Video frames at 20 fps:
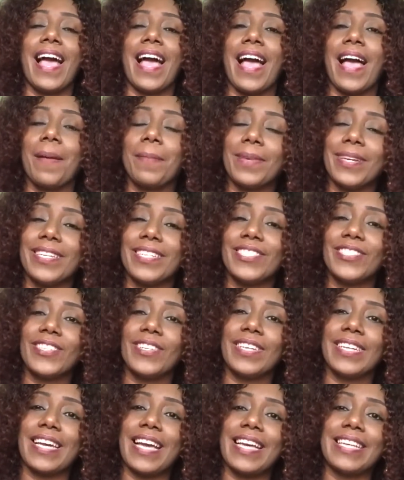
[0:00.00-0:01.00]
I'm gonna show
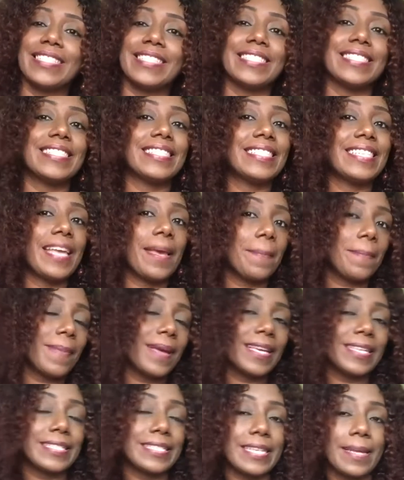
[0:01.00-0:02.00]
you guys step
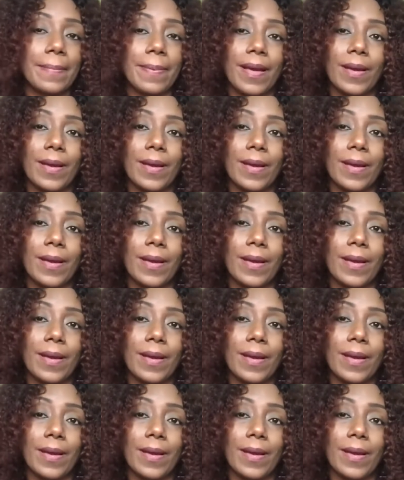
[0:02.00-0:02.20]
by step